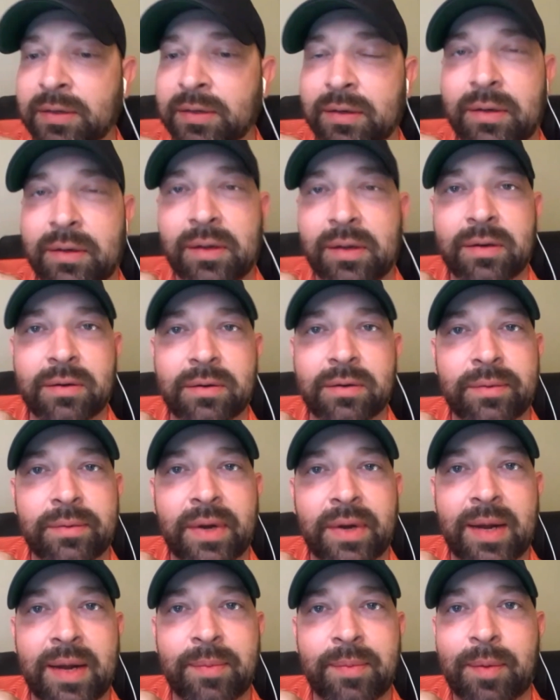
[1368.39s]
And another
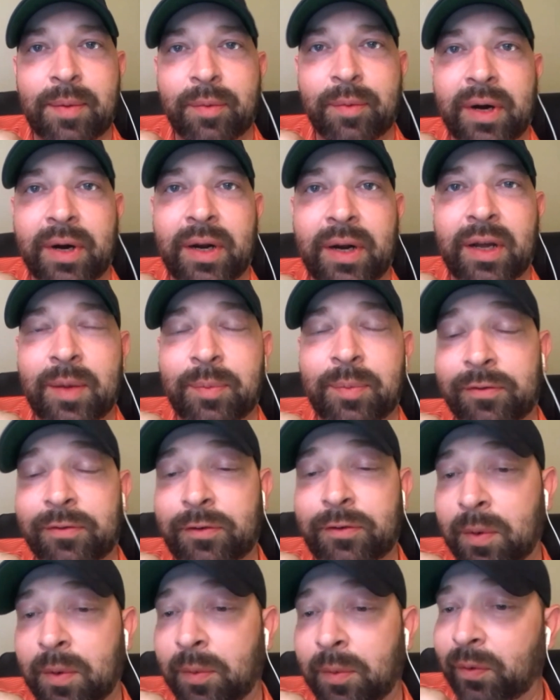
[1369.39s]
name I'll bring up, a
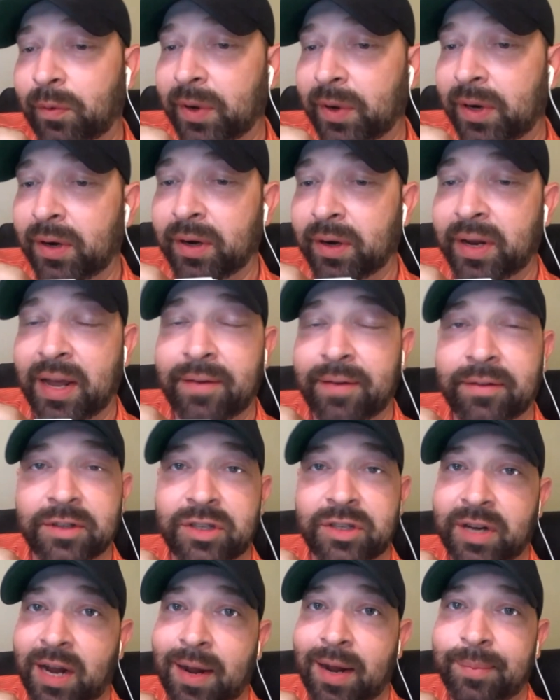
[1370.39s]
former winner, Kevin
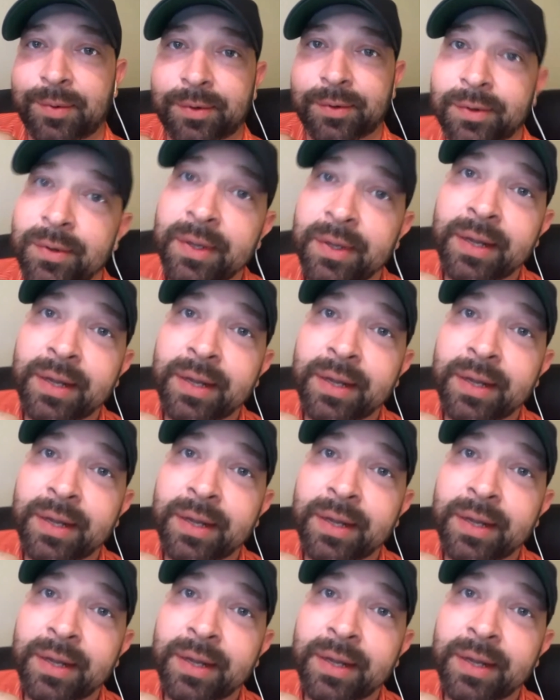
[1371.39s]
Chappell,